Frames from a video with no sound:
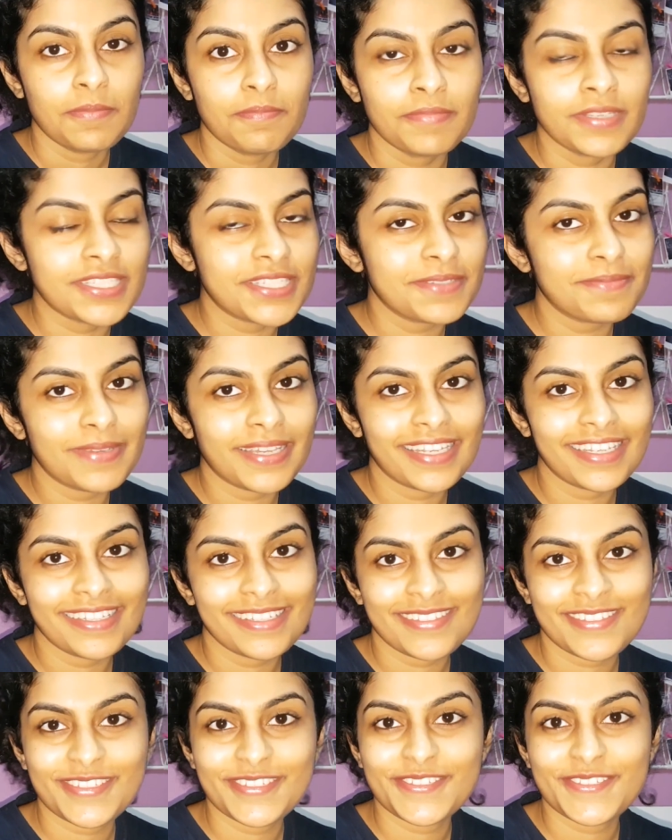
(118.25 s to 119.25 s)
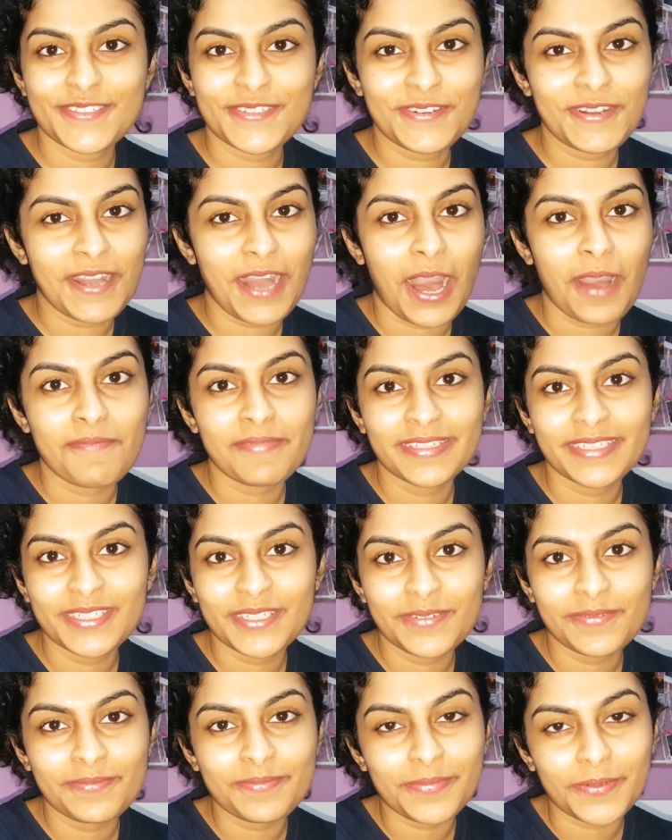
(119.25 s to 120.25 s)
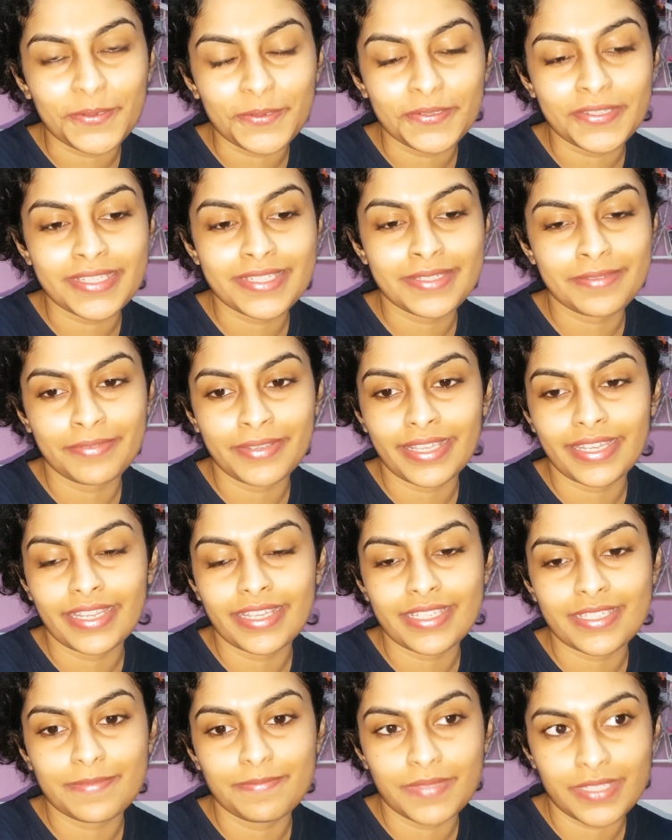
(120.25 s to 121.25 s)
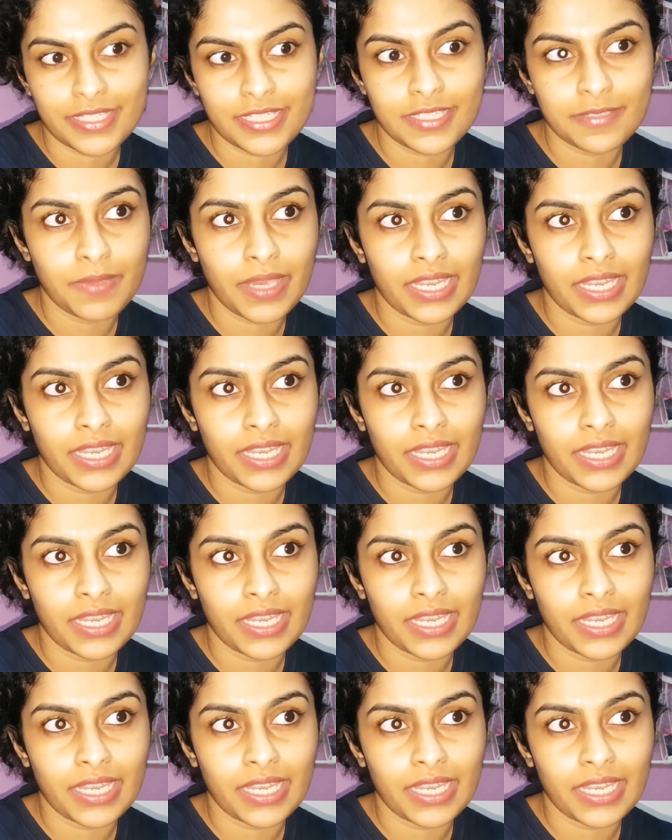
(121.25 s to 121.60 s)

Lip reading: Mr. Bennet is just so calm and composed, whereas Mrs.